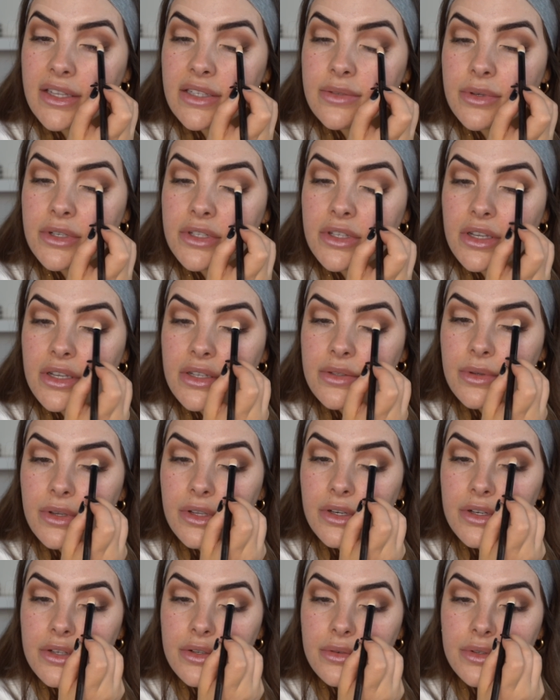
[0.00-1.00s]
especially because we're
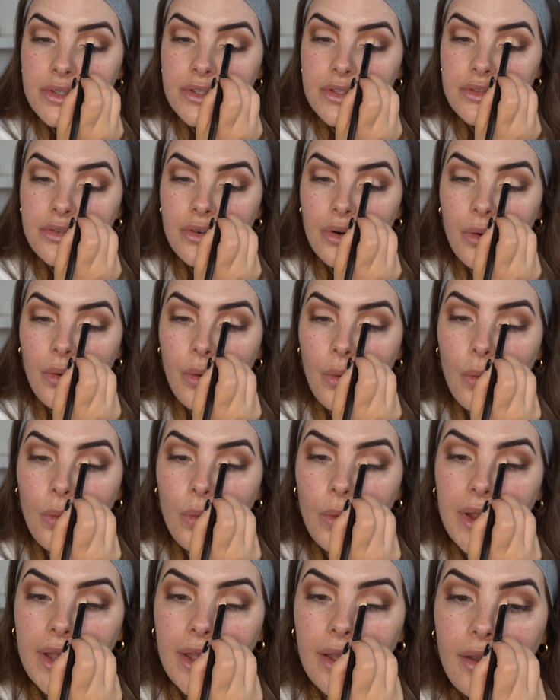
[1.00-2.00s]
going to do a strong
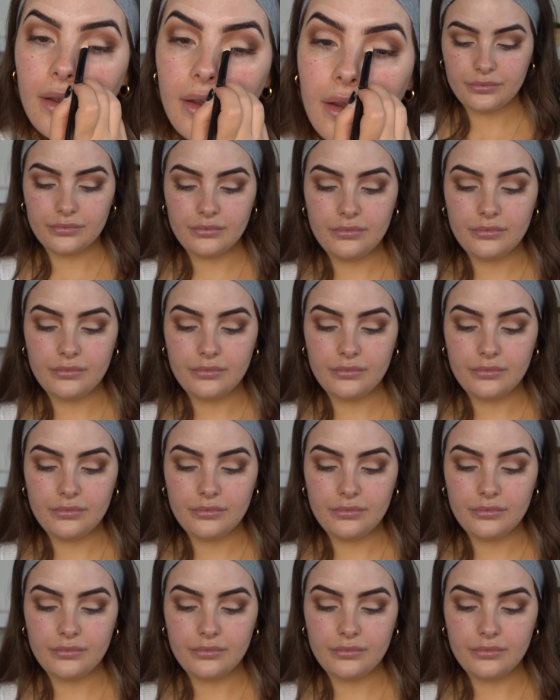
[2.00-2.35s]
wing.